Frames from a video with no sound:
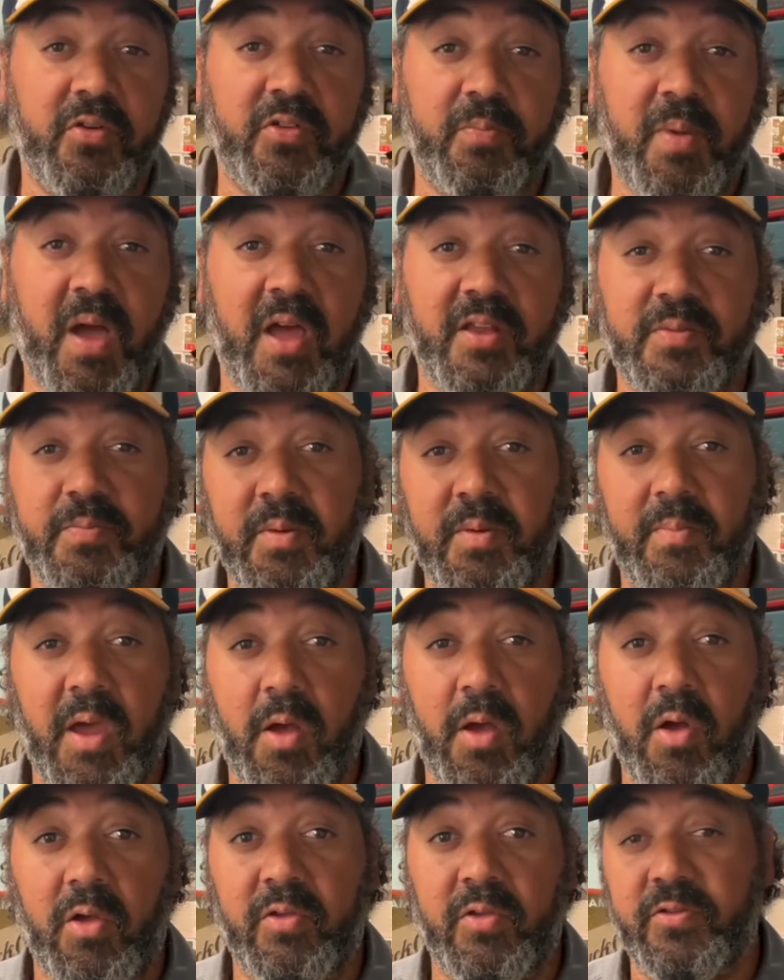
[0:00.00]
a spot to put my
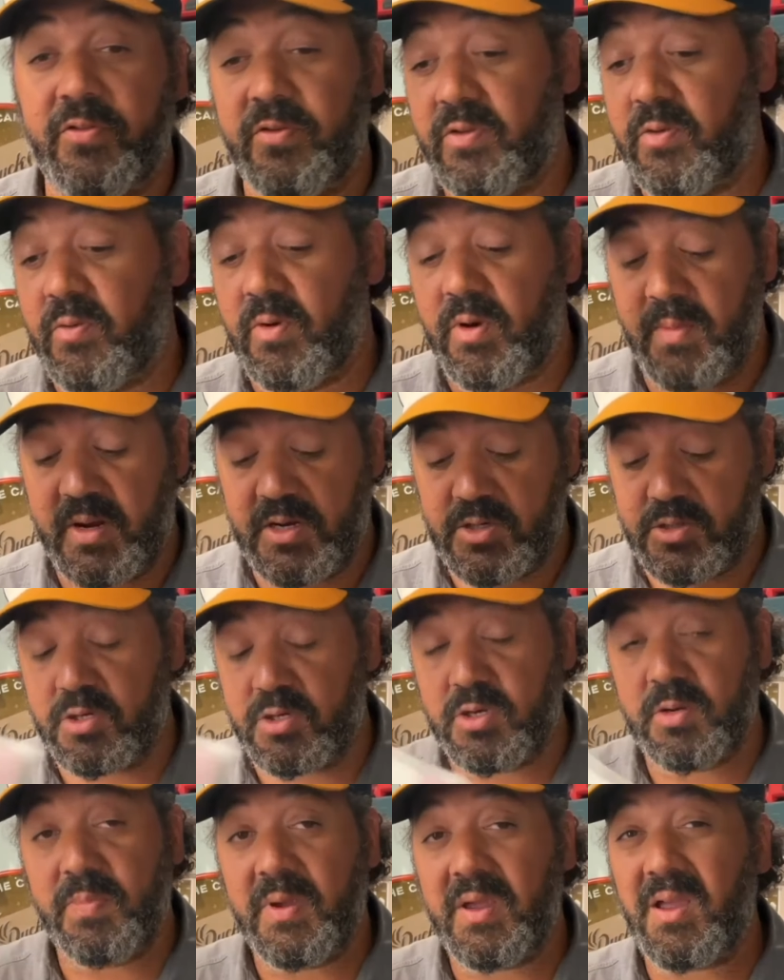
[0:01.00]
holes. You want to make sure
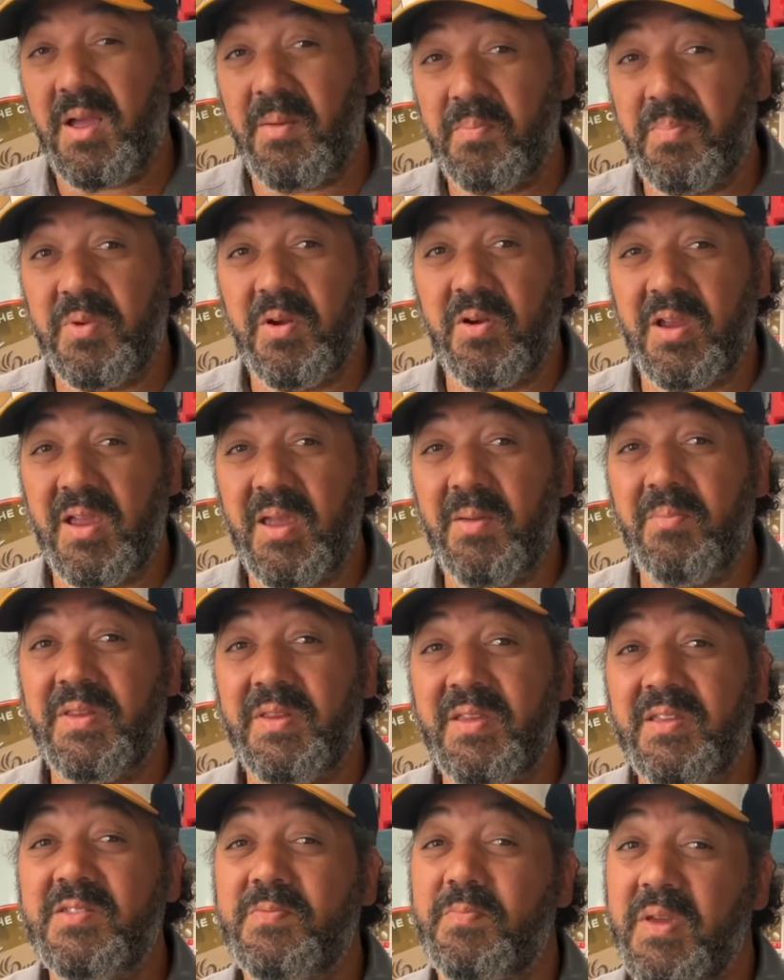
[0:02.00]
you pick up your
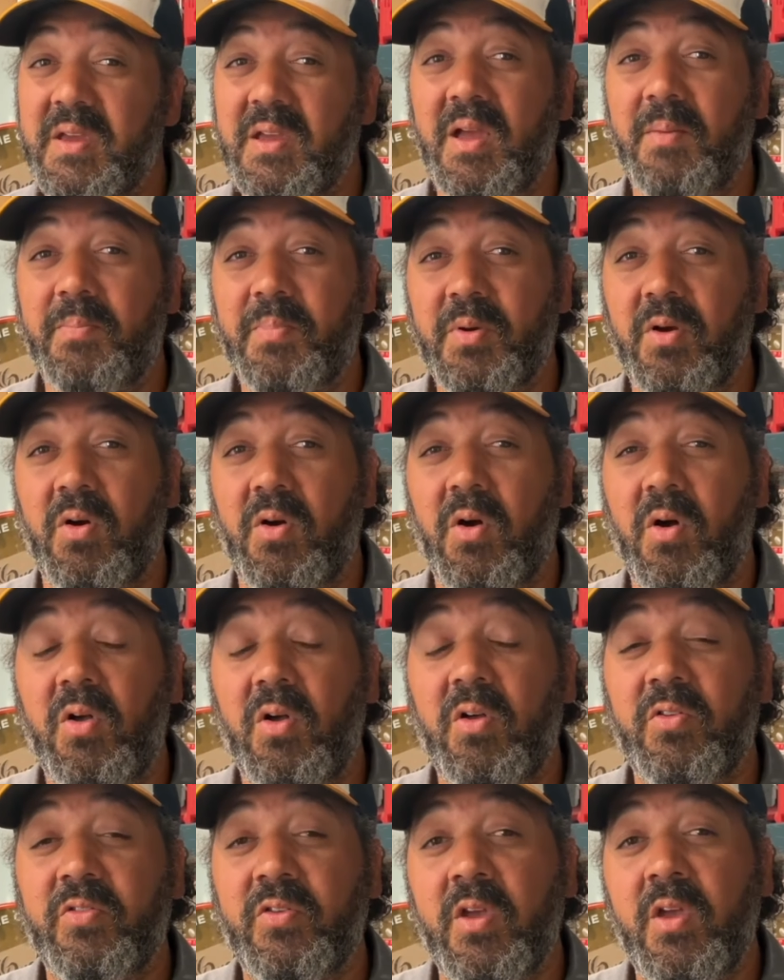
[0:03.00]
empties, pick up your
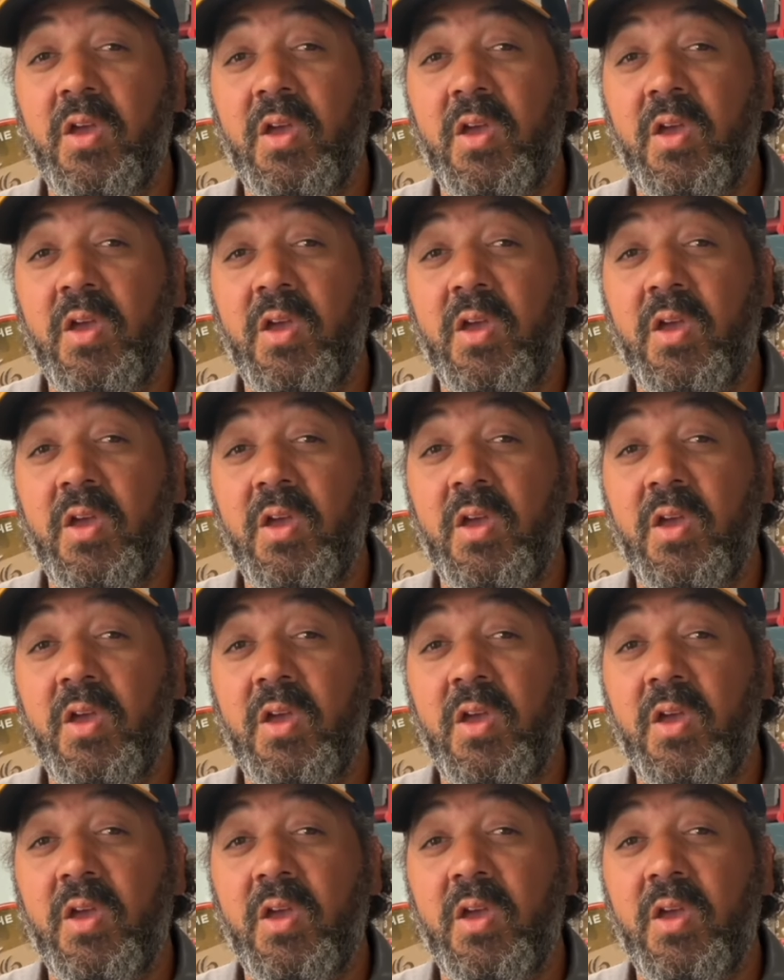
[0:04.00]
holes.